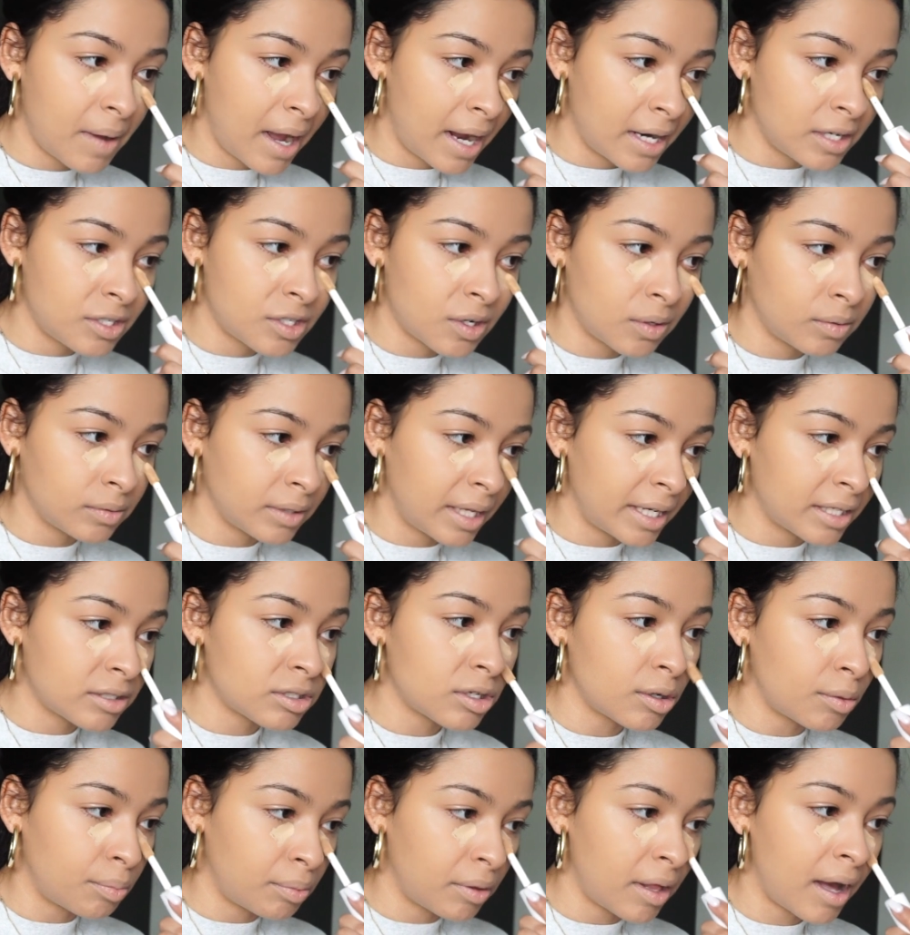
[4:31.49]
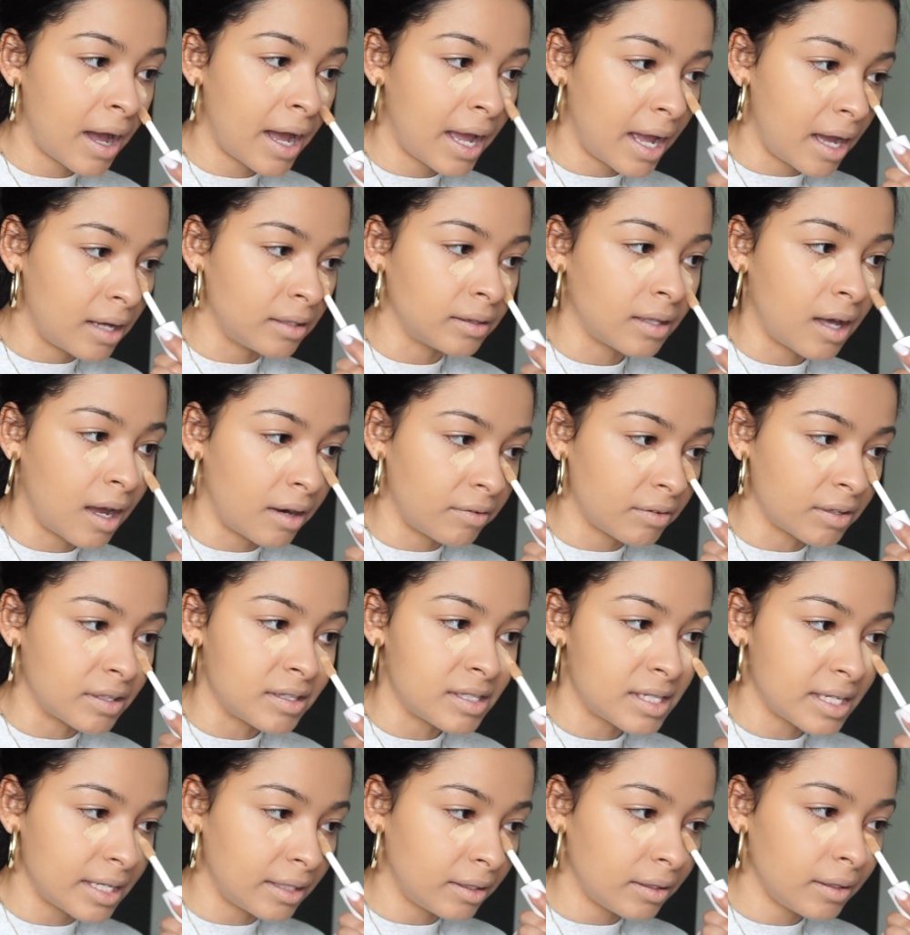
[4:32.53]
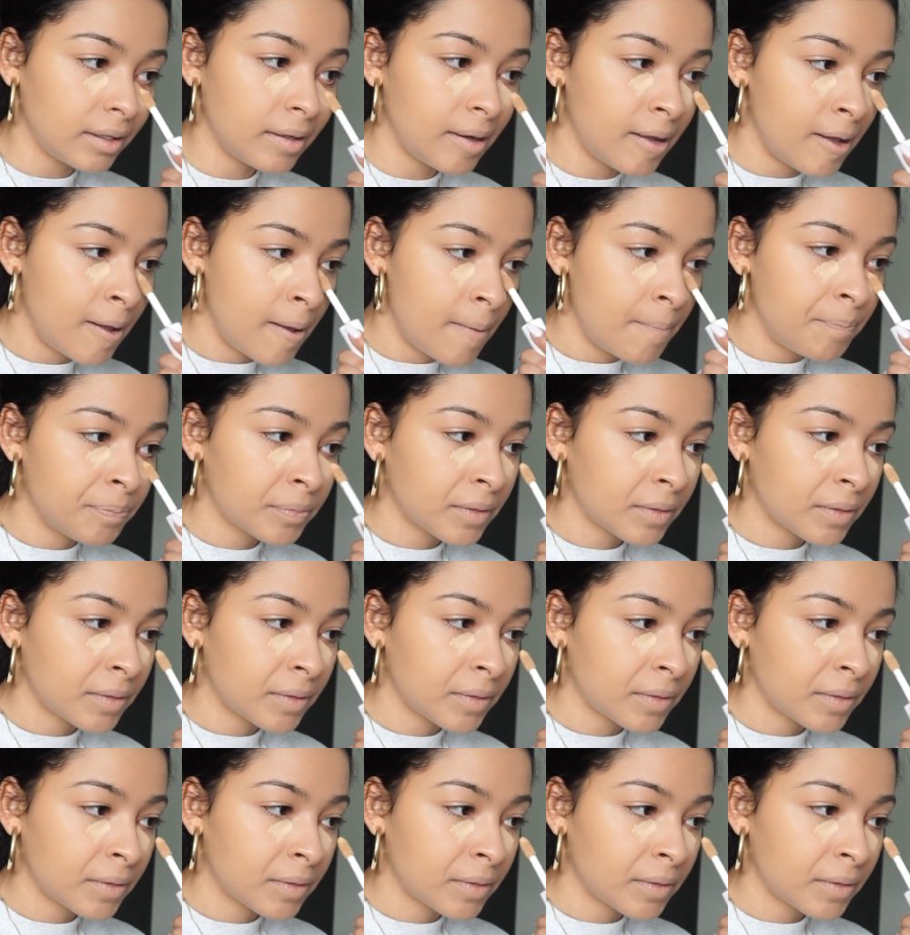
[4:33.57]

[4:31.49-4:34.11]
I don't like to apply a lot of concealer,